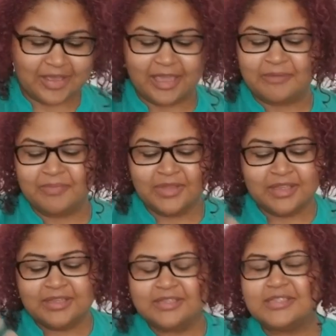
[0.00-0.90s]
okay,
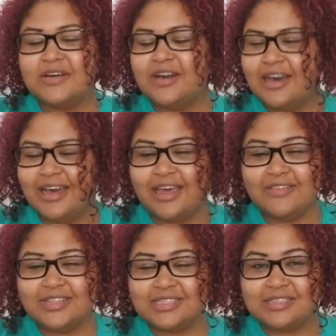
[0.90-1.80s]
so I
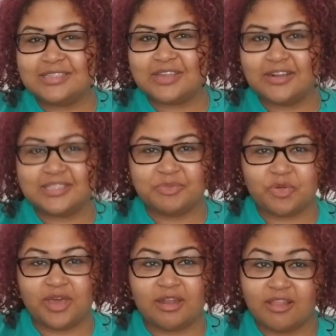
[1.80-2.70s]
haven't seen these cards yet, but
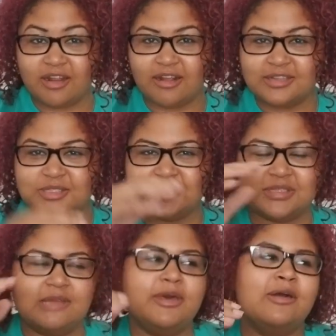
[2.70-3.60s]
we got a lot of cards that
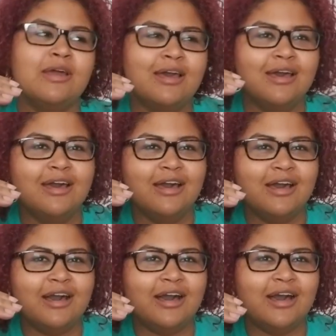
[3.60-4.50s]
just came out.
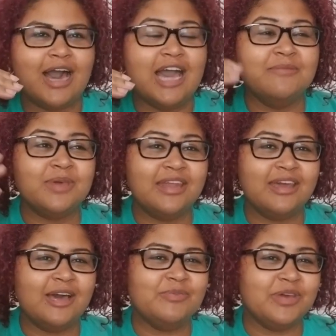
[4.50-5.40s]
I'm getting
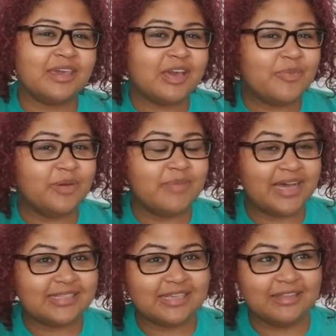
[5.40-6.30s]
I'm picking up on
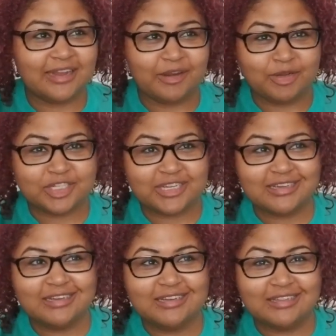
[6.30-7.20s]
masculine
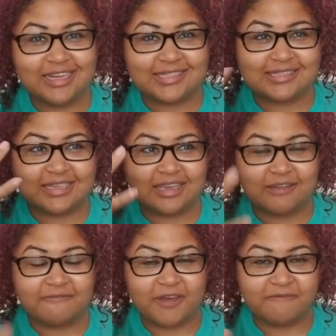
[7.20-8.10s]
energy that's seeing
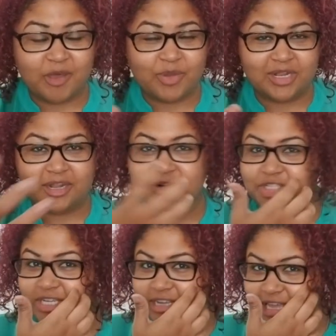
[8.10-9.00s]
a feminine
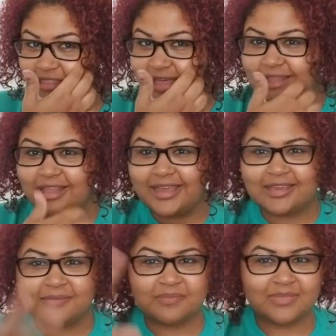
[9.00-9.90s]
energy in that like